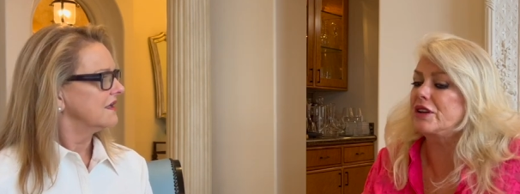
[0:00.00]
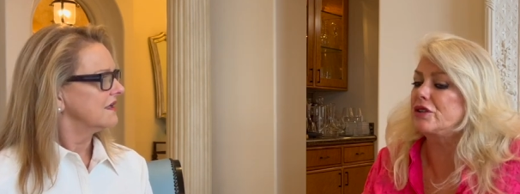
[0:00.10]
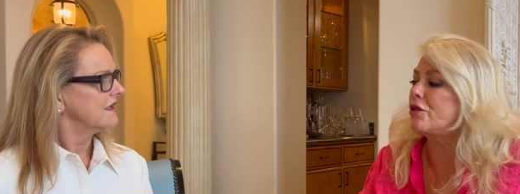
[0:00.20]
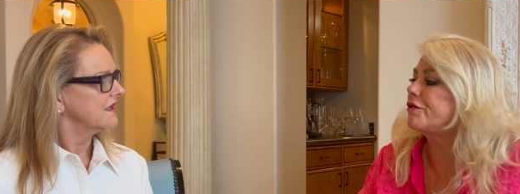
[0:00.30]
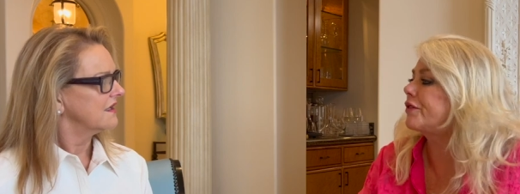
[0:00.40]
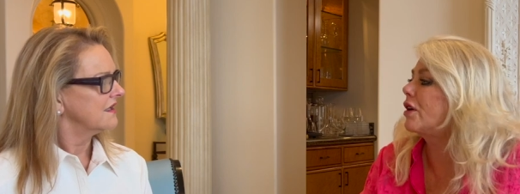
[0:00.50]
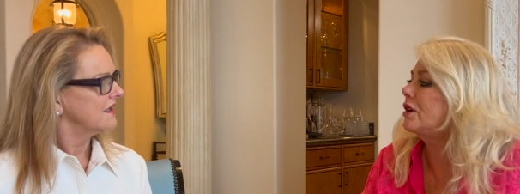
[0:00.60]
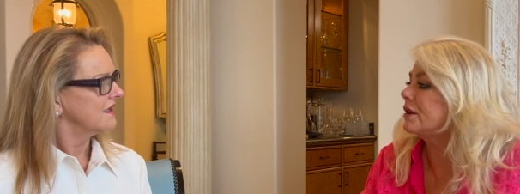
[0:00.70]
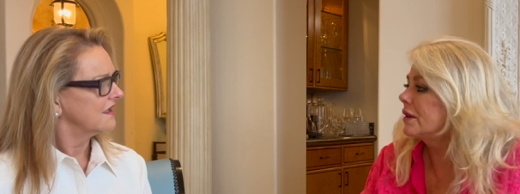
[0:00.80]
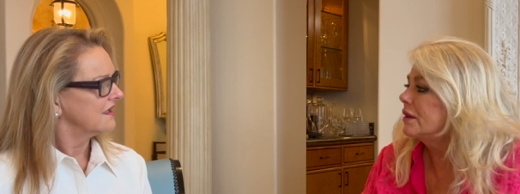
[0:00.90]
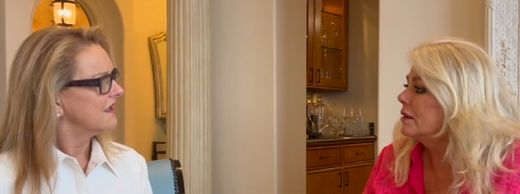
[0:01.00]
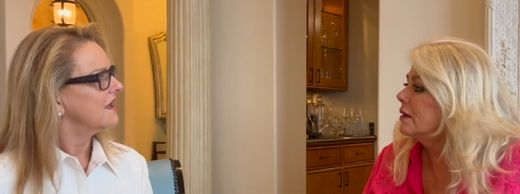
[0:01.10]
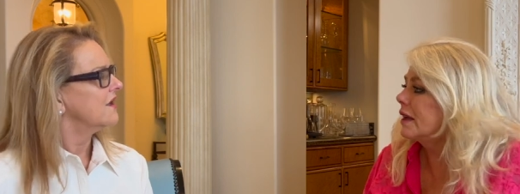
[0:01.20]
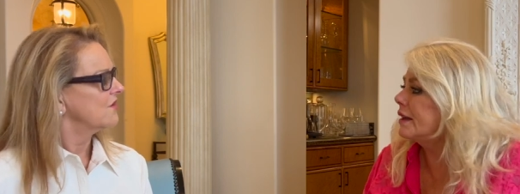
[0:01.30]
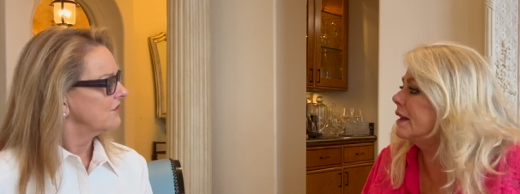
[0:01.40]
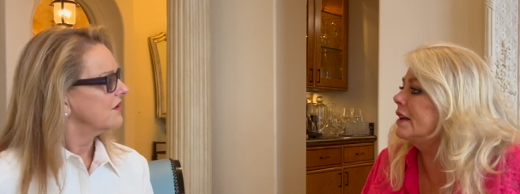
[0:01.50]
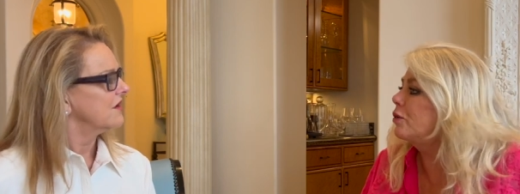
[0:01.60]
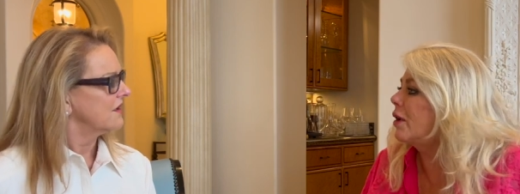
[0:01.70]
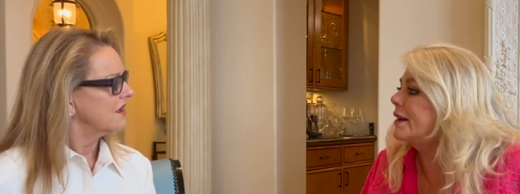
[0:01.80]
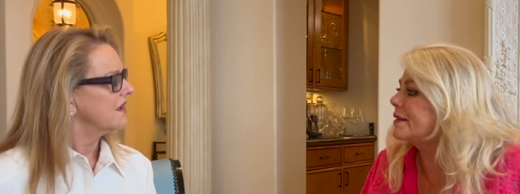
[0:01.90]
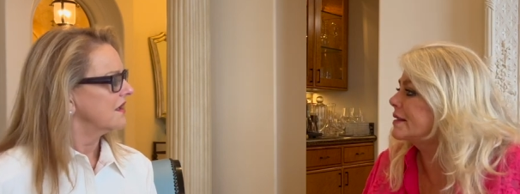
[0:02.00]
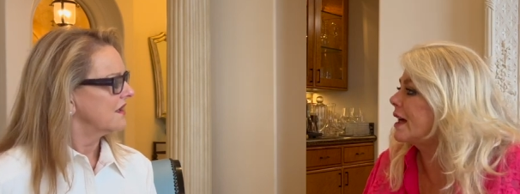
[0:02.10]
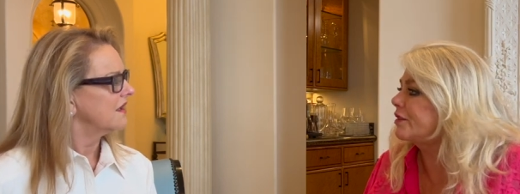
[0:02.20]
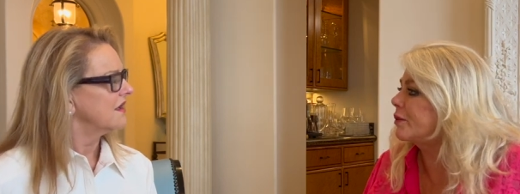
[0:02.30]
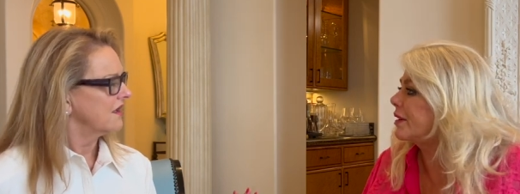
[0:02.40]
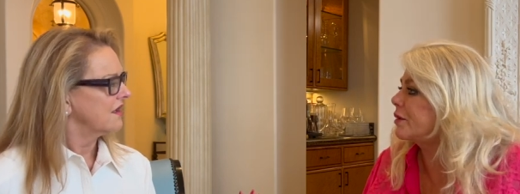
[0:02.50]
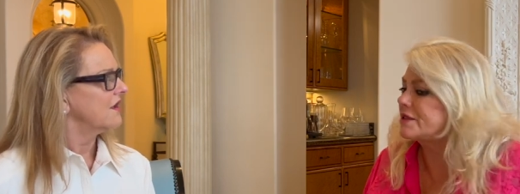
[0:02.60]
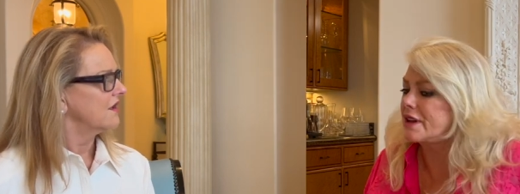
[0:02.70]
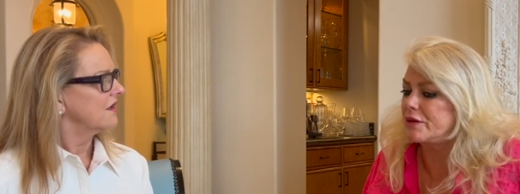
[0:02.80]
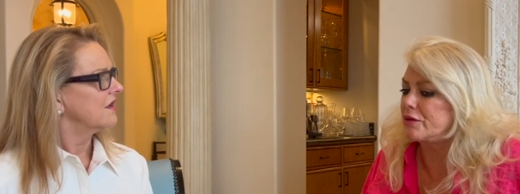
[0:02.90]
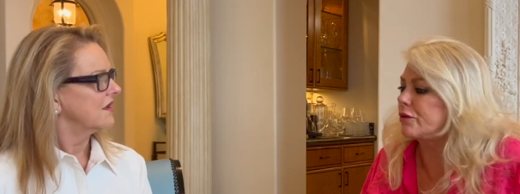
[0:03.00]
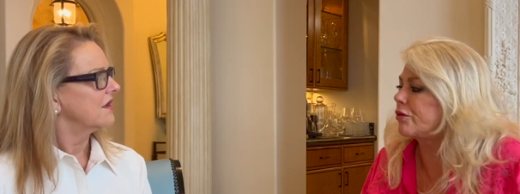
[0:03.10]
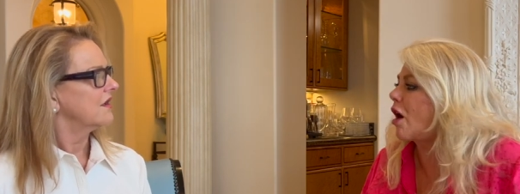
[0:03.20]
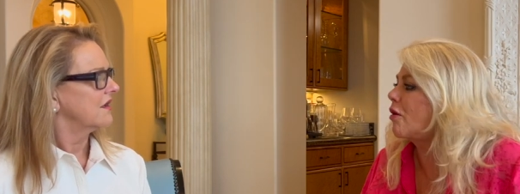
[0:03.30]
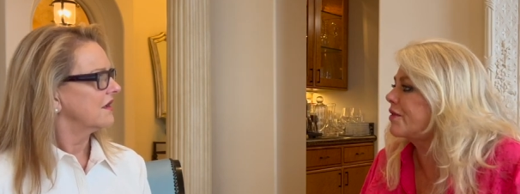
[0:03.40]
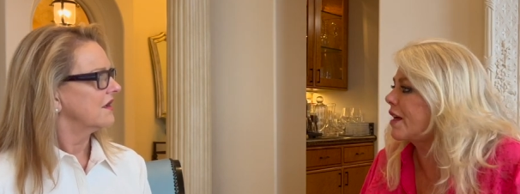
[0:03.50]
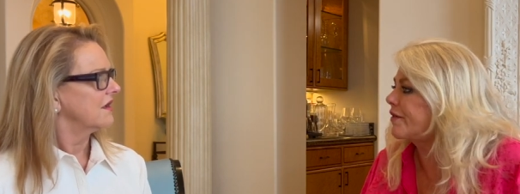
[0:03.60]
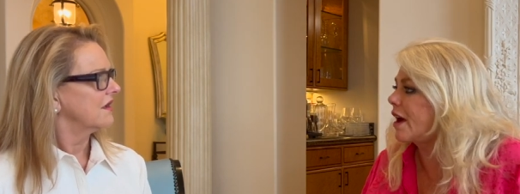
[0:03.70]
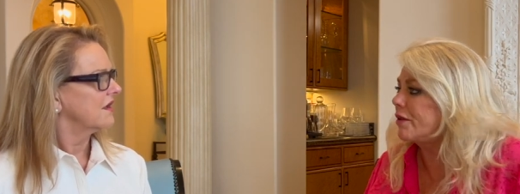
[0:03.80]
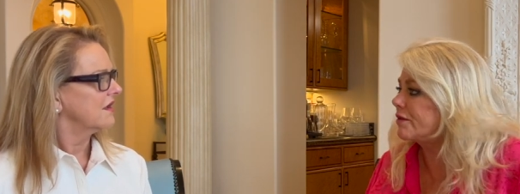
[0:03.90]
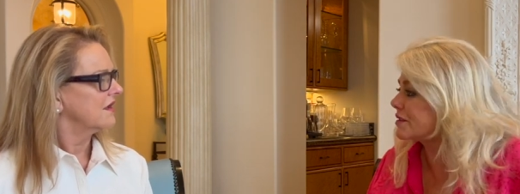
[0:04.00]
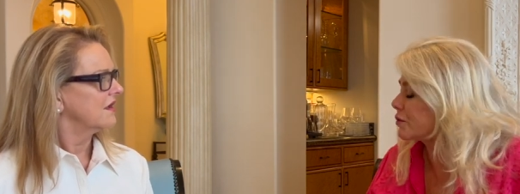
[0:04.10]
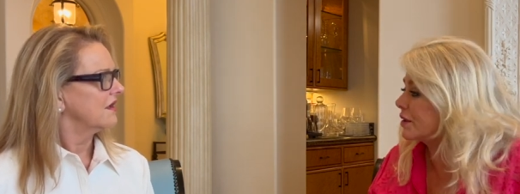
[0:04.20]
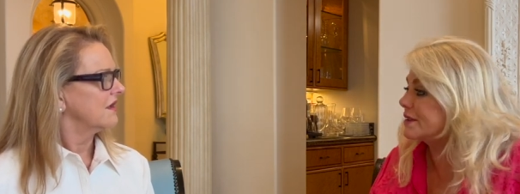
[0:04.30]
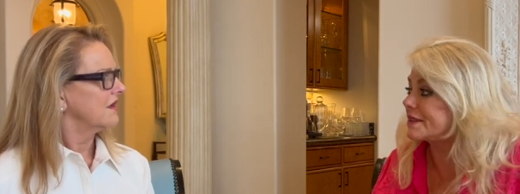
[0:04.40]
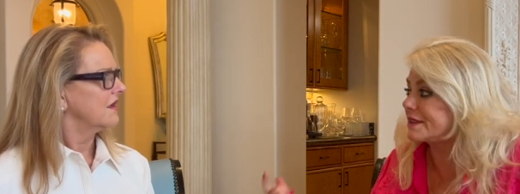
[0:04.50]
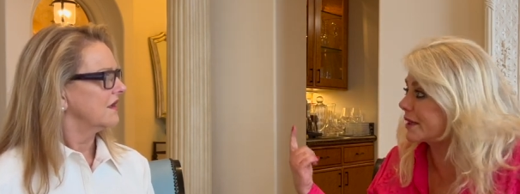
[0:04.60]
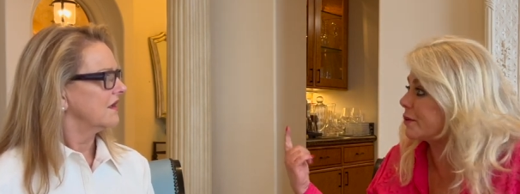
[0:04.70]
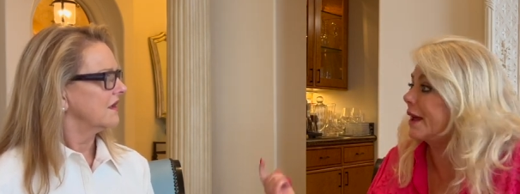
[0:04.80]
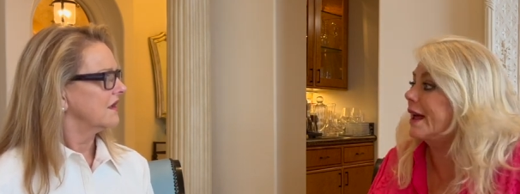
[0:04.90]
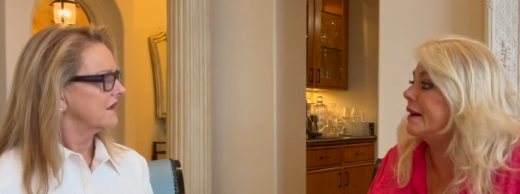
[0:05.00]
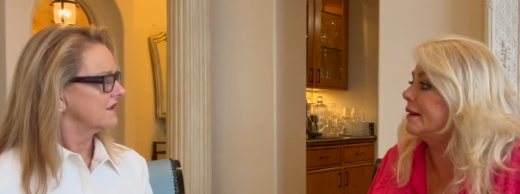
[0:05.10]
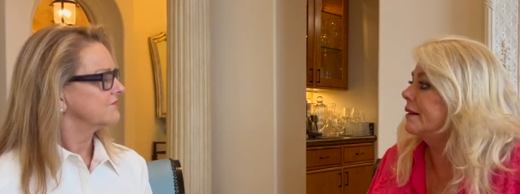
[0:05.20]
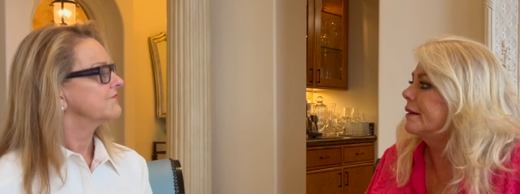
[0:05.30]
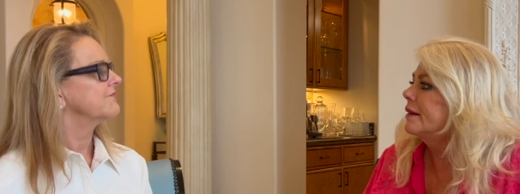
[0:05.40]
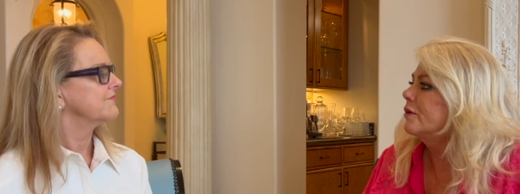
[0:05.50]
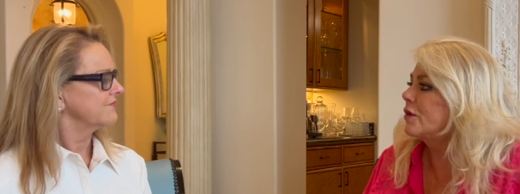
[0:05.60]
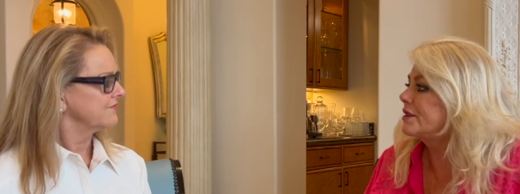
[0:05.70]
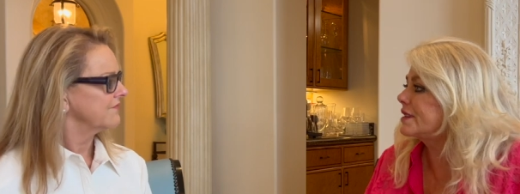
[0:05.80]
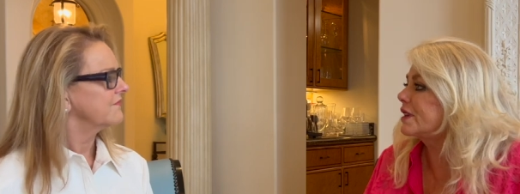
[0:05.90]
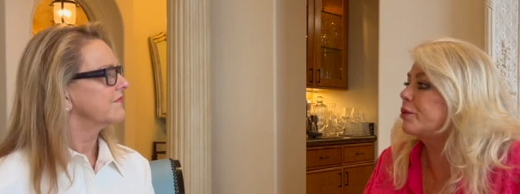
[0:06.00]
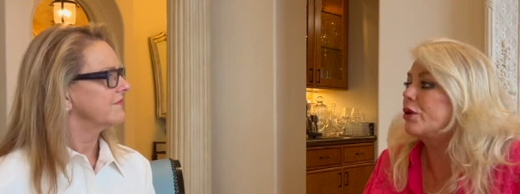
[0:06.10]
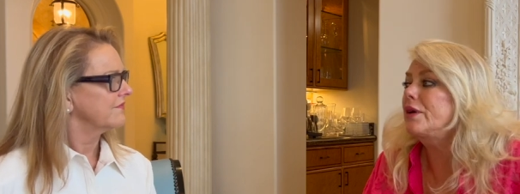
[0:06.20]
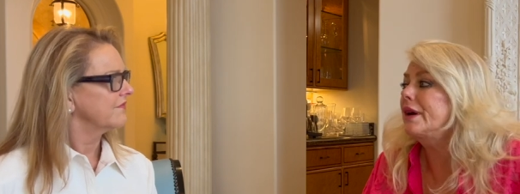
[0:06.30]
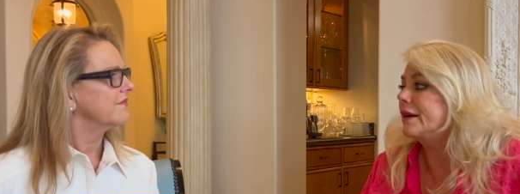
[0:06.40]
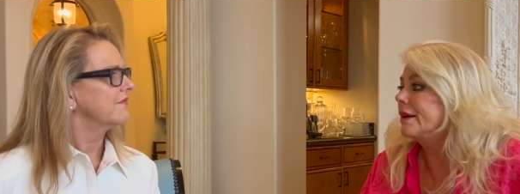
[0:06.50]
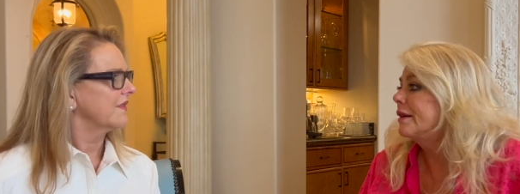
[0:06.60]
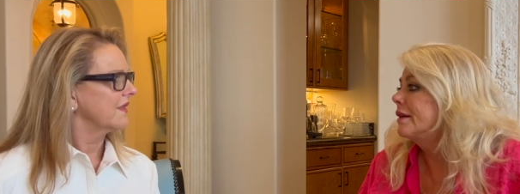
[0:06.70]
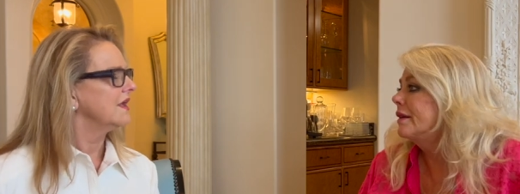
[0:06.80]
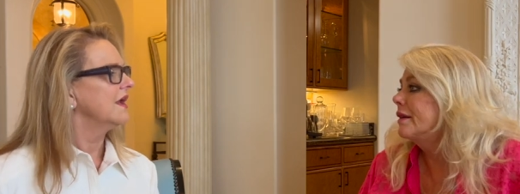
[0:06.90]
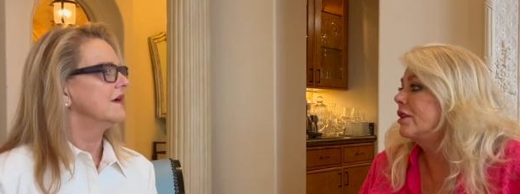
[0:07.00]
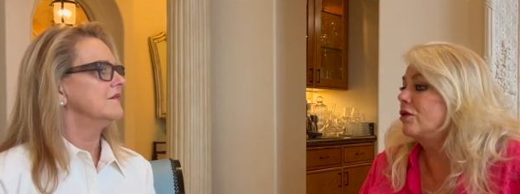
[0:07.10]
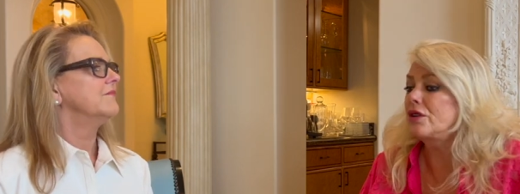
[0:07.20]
Speaker 1: your fault in any way. It doesn't have to be. There was nothing really wrong with that family. It was just one sick man, one sick boy. Yeah. And who